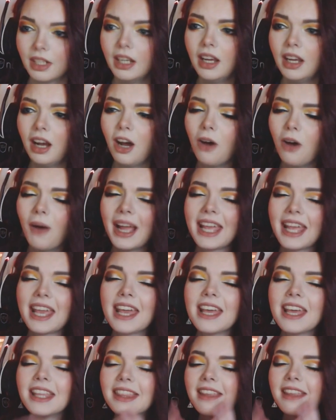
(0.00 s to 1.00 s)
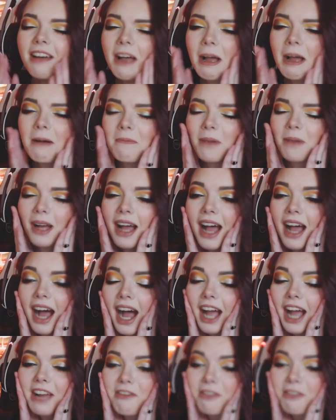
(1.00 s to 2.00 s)
Oh, I hate them!
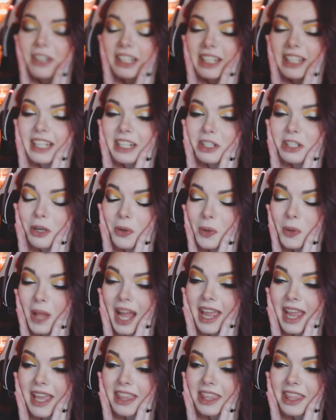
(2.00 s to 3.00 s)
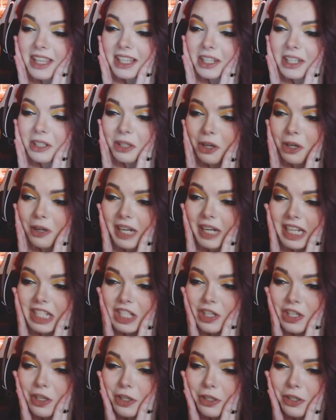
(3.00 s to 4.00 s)
I really don't like the little
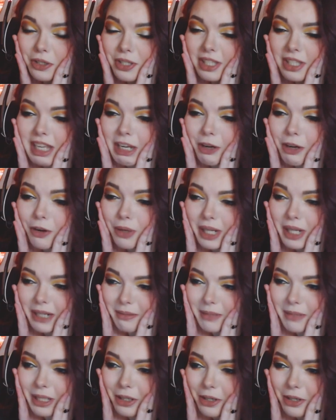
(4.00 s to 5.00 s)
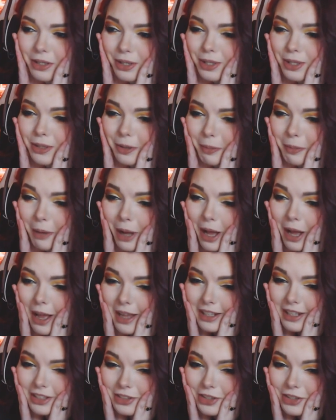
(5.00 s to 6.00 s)
creatures! They creep me out so
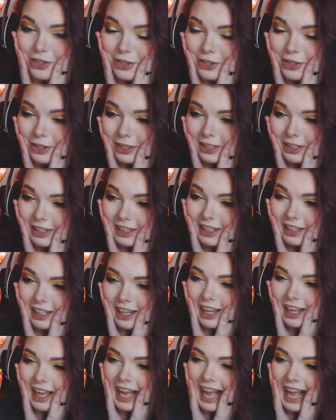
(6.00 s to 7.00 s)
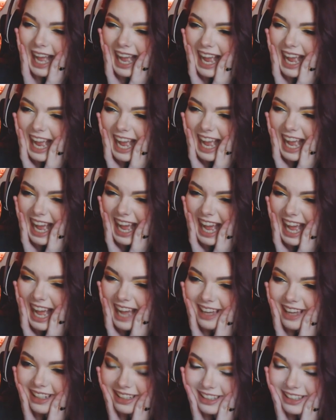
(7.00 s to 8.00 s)
much! Ah!